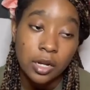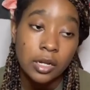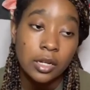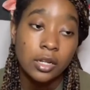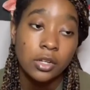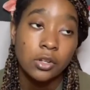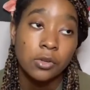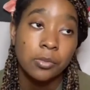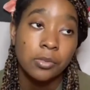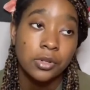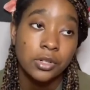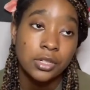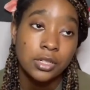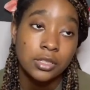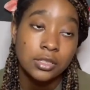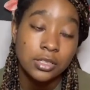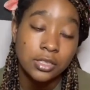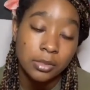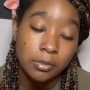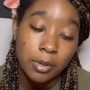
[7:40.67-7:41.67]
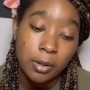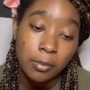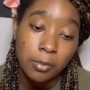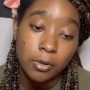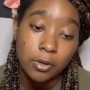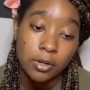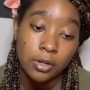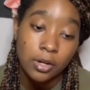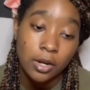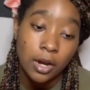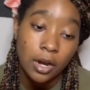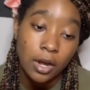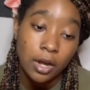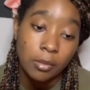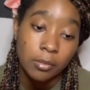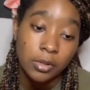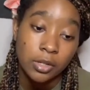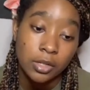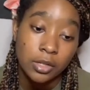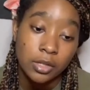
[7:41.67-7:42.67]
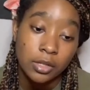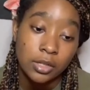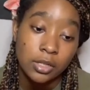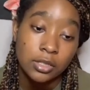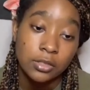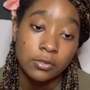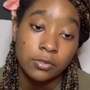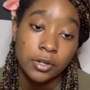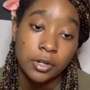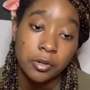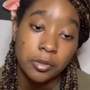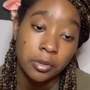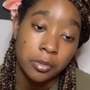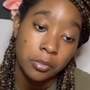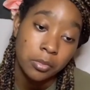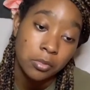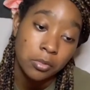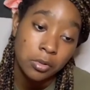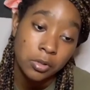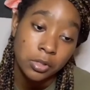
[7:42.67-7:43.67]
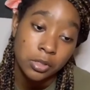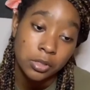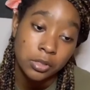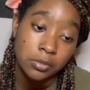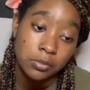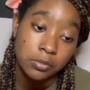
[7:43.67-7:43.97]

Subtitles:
can you please tell my brother to call me? It's very important.